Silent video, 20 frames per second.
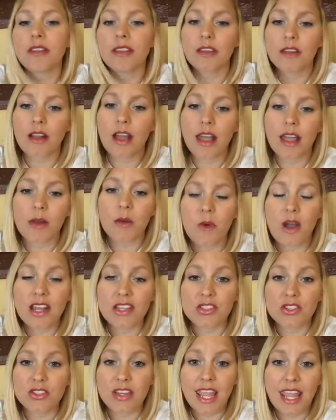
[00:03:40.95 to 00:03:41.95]
They're not going to watch
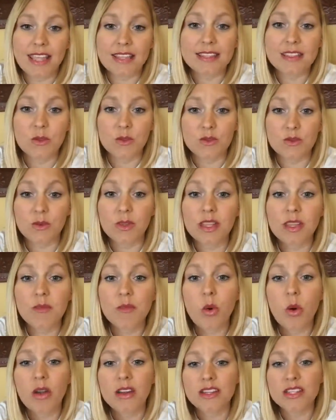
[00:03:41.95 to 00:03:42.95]
your dance. So it's really
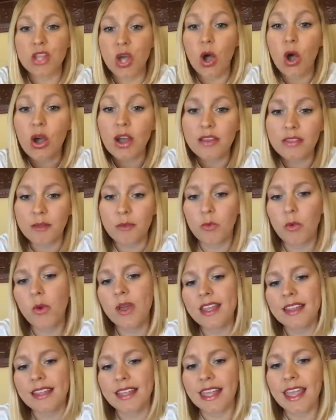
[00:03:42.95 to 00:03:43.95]
important to hook them
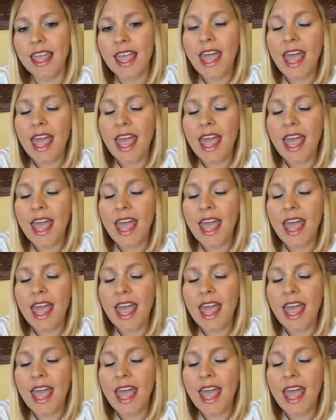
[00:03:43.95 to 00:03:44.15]
quickly.